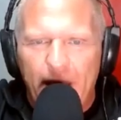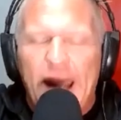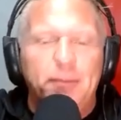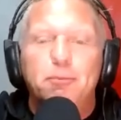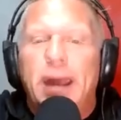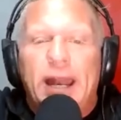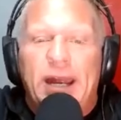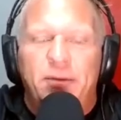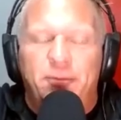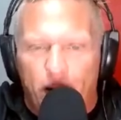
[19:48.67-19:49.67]

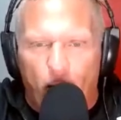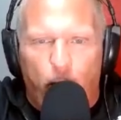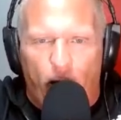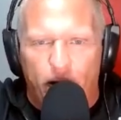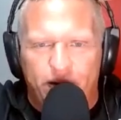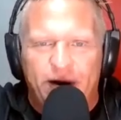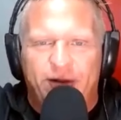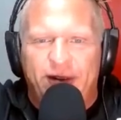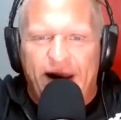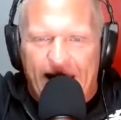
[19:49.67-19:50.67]
admitting for the world to
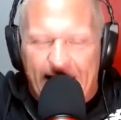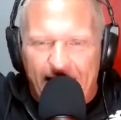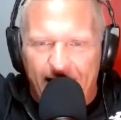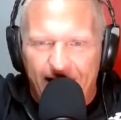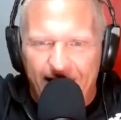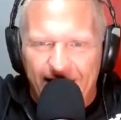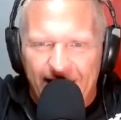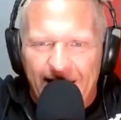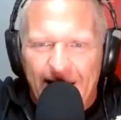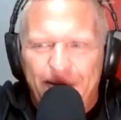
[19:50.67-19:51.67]
see
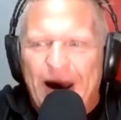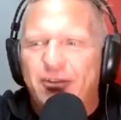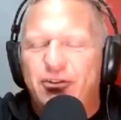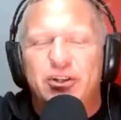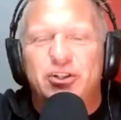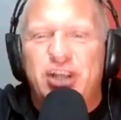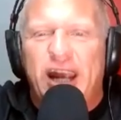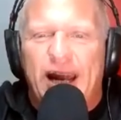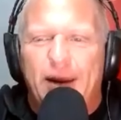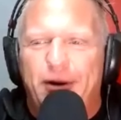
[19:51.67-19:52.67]
that you're
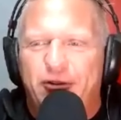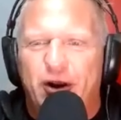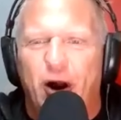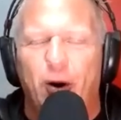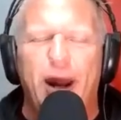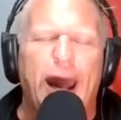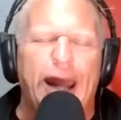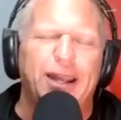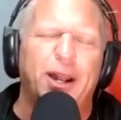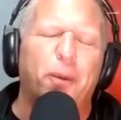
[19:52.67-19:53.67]
cheating, but you're going, hey,
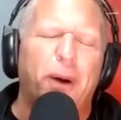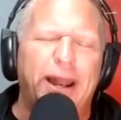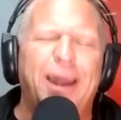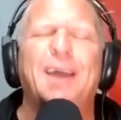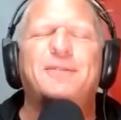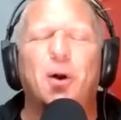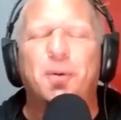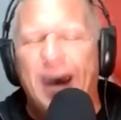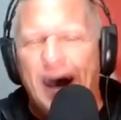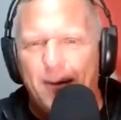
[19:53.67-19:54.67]
you know what? It's
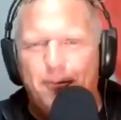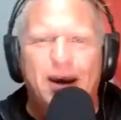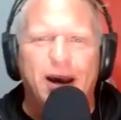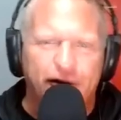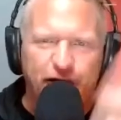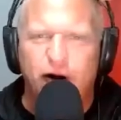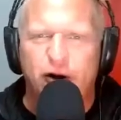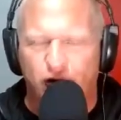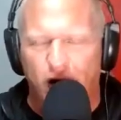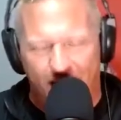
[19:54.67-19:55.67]
okay because you're a
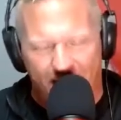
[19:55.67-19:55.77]
drunk.